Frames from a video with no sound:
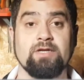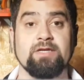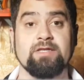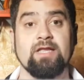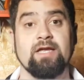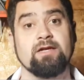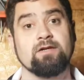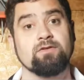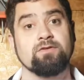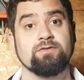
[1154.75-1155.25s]
And
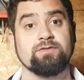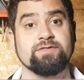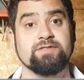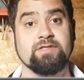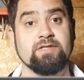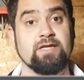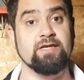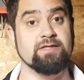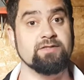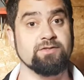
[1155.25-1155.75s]
that includes the
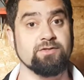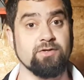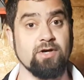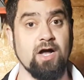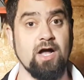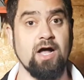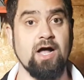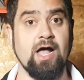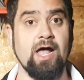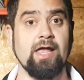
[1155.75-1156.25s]
laser
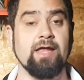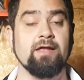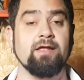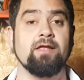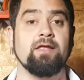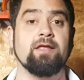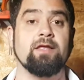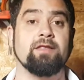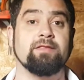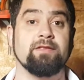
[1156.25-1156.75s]
eye,
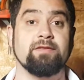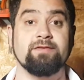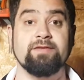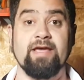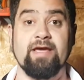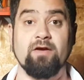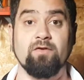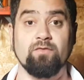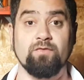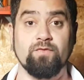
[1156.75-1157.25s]
the
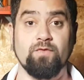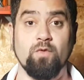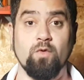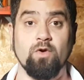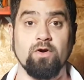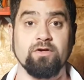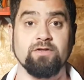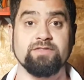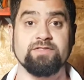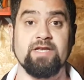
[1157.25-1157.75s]
down
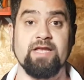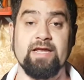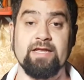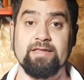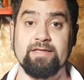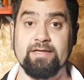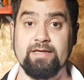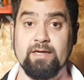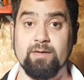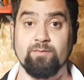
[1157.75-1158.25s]
force, and
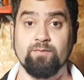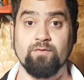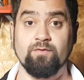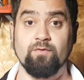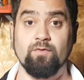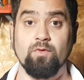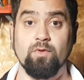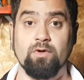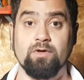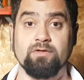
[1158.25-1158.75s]
the up
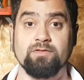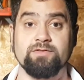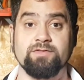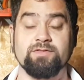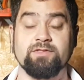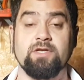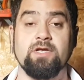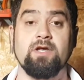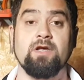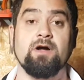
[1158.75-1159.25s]
force.